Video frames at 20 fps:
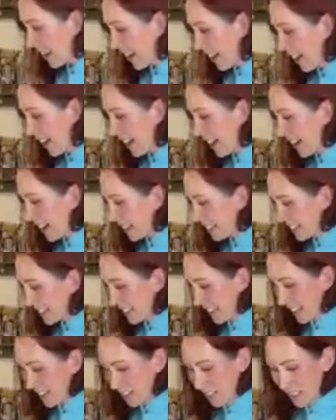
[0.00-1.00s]
Huh,
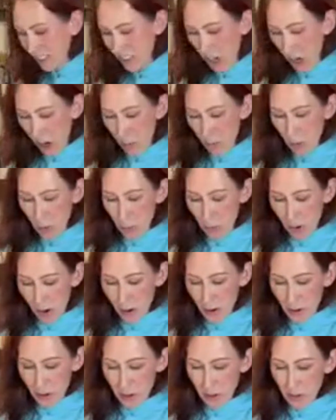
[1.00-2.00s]
Sandra Tombo Mono,
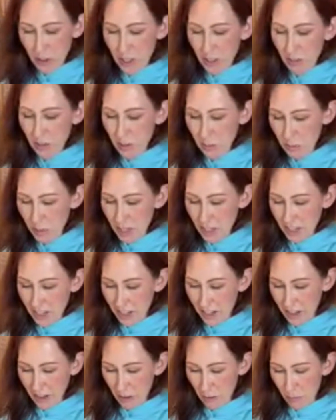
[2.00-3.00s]
you're giving me
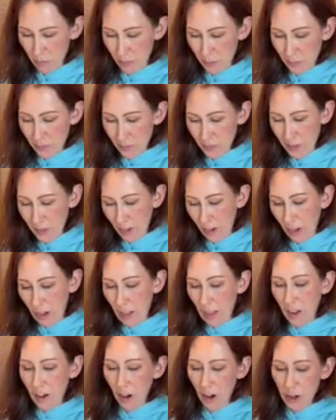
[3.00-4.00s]
are
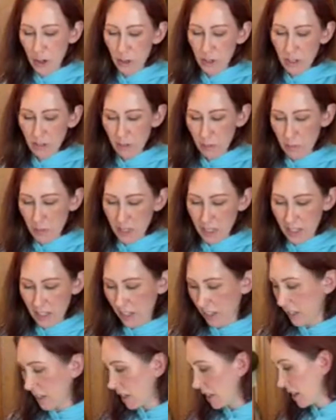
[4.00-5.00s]
you giving me
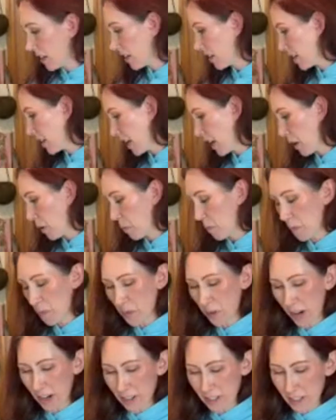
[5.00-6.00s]
kitty name
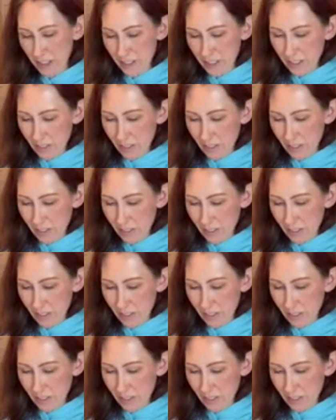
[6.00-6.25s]
ideas?